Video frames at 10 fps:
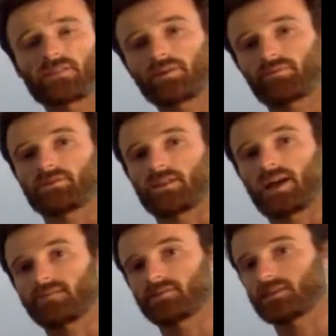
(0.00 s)
people's
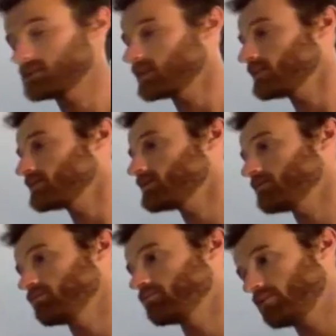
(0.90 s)
lives in a sense
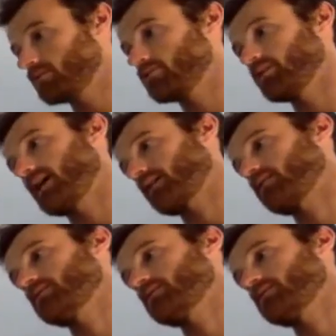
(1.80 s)
to do an accurate